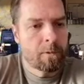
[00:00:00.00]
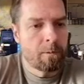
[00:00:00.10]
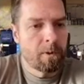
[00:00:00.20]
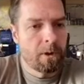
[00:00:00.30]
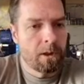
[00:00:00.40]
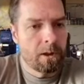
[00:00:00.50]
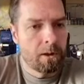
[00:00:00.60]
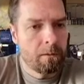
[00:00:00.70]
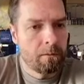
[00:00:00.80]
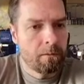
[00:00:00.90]
something like
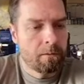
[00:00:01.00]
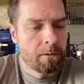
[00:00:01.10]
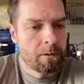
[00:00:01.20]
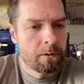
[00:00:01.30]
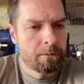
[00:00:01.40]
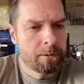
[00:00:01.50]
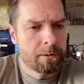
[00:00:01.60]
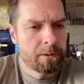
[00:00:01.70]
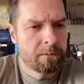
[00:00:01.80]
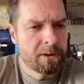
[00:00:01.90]
that.
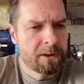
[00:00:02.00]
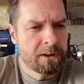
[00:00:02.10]
34.76.